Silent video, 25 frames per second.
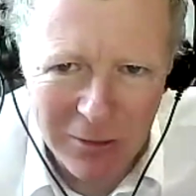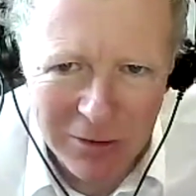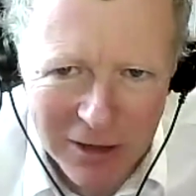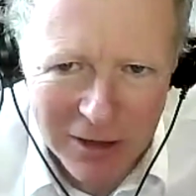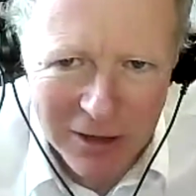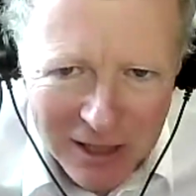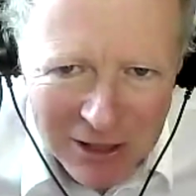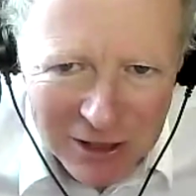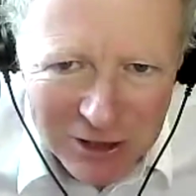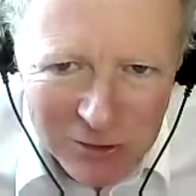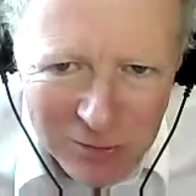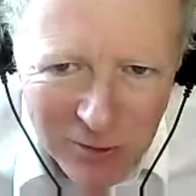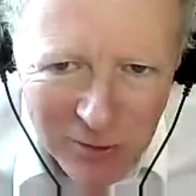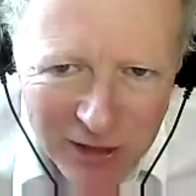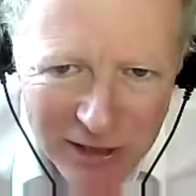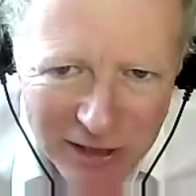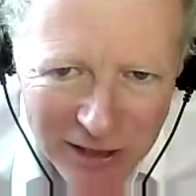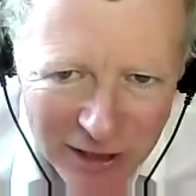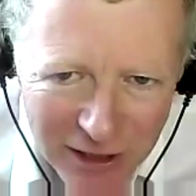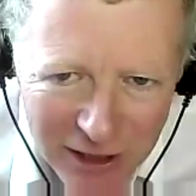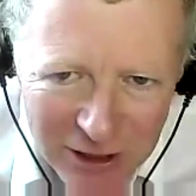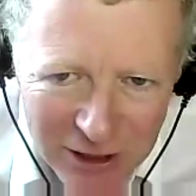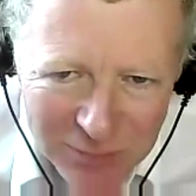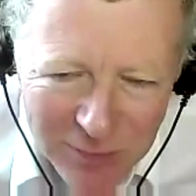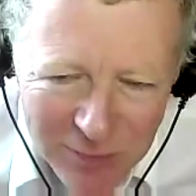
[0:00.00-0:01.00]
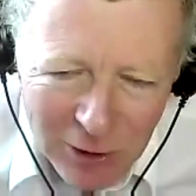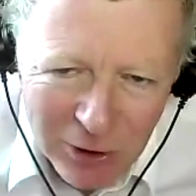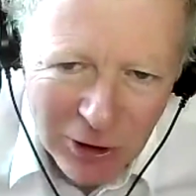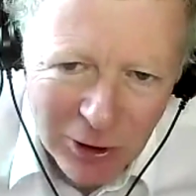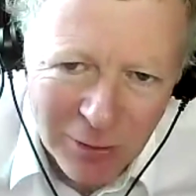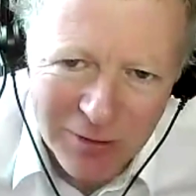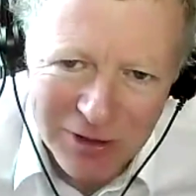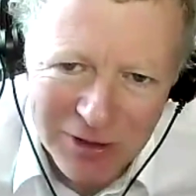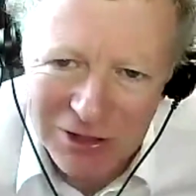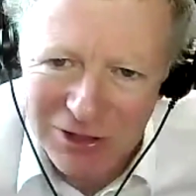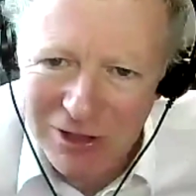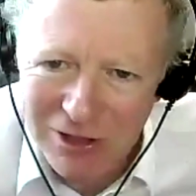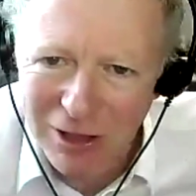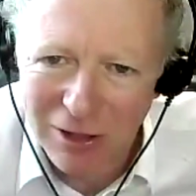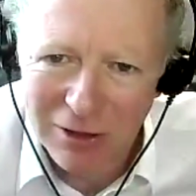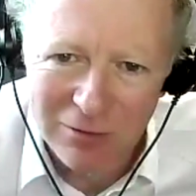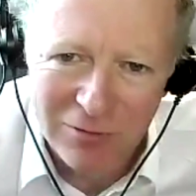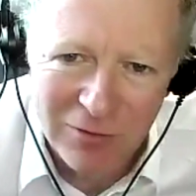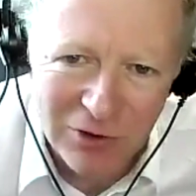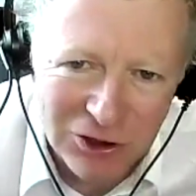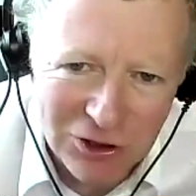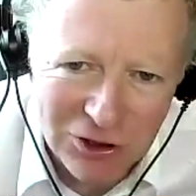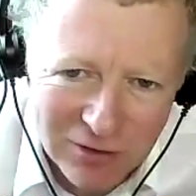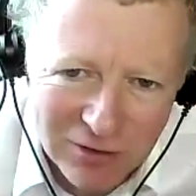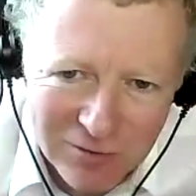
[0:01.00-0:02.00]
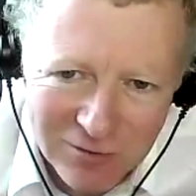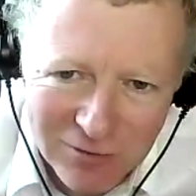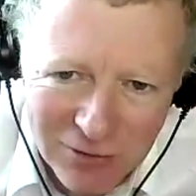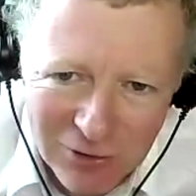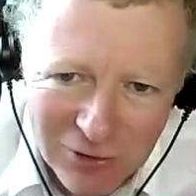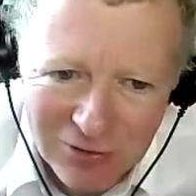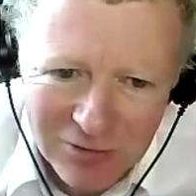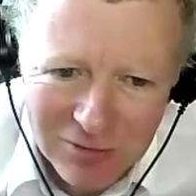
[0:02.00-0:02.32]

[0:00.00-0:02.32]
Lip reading: in the next 20 years, building on this kind of vision?